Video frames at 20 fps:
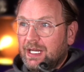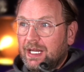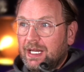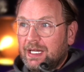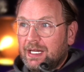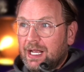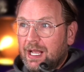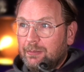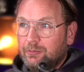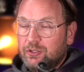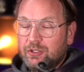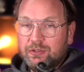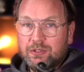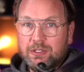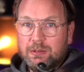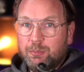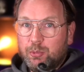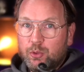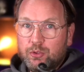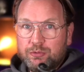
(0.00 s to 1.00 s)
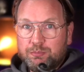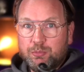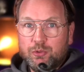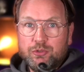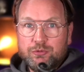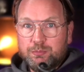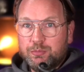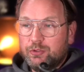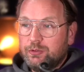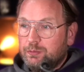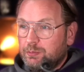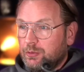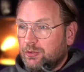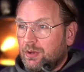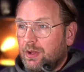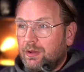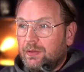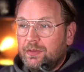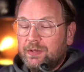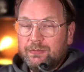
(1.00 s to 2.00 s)
hey, I'm just going to push
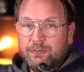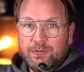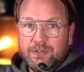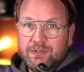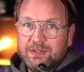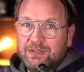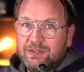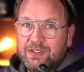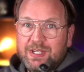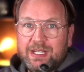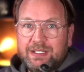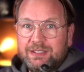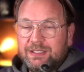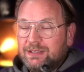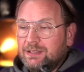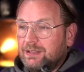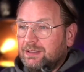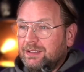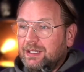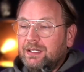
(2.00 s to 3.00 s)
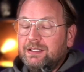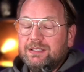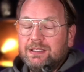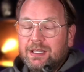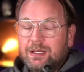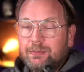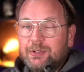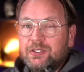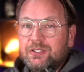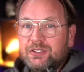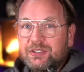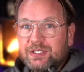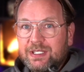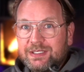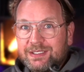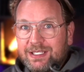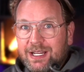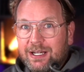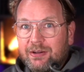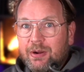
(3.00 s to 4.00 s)
all different test images,
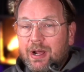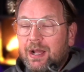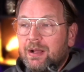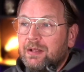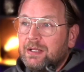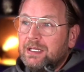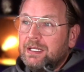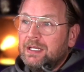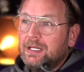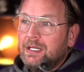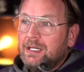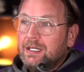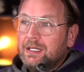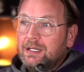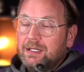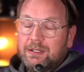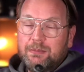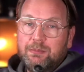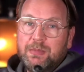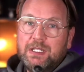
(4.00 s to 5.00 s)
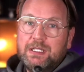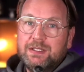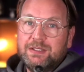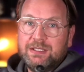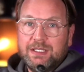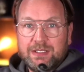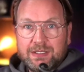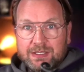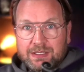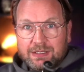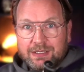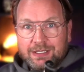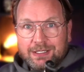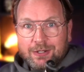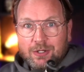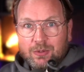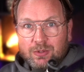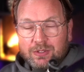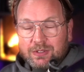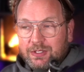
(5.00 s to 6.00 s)
etc. Because
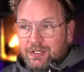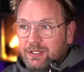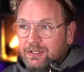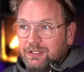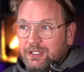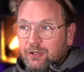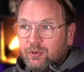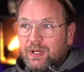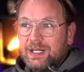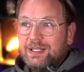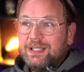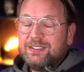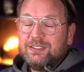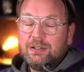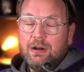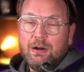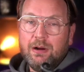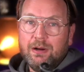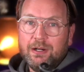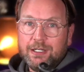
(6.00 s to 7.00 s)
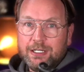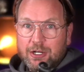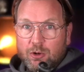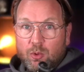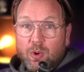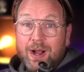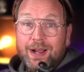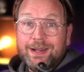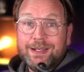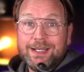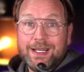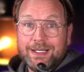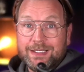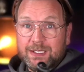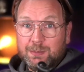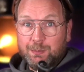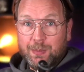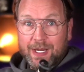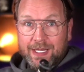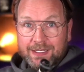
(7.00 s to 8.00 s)
the credits are quite
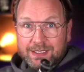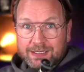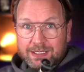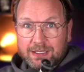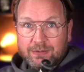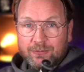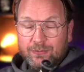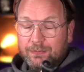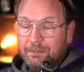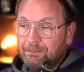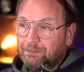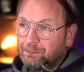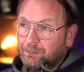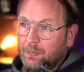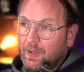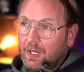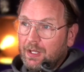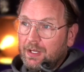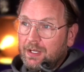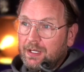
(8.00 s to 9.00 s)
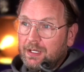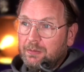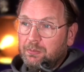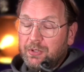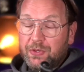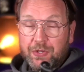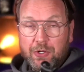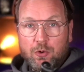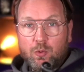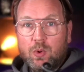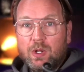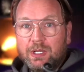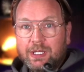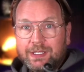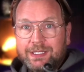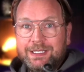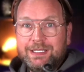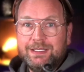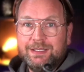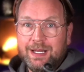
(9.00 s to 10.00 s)
expensive, but the
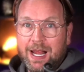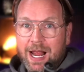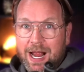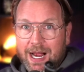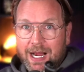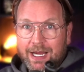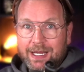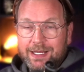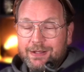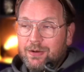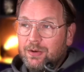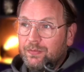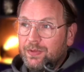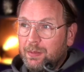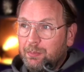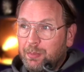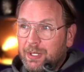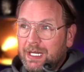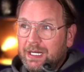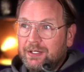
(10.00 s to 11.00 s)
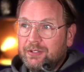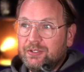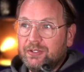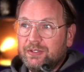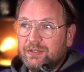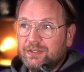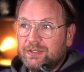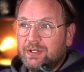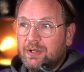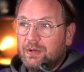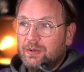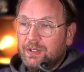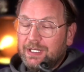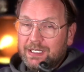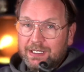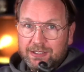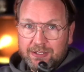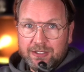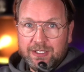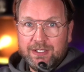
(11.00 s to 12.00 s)
quality is high of the pictures. So
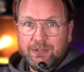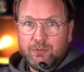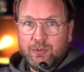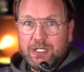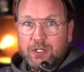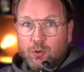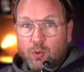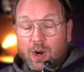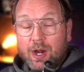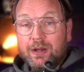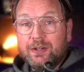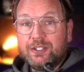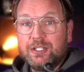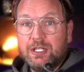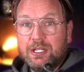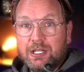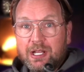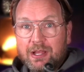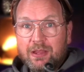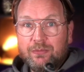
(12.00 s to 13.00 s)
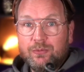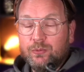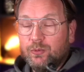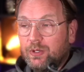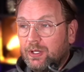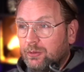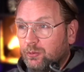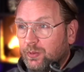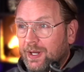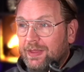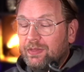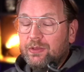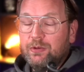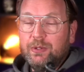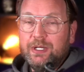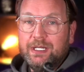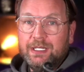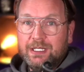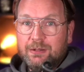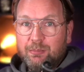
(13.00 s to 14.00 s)
it requires a lot of
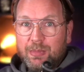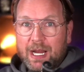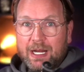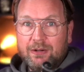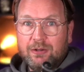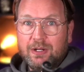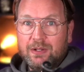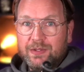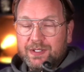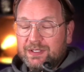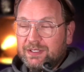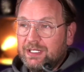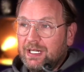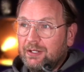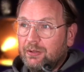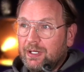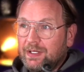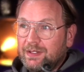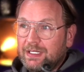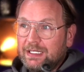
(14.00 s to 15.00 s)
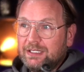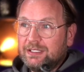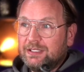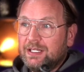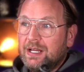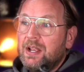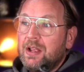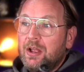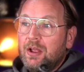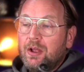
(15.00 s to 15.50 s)
rendering in the background, etc. And that's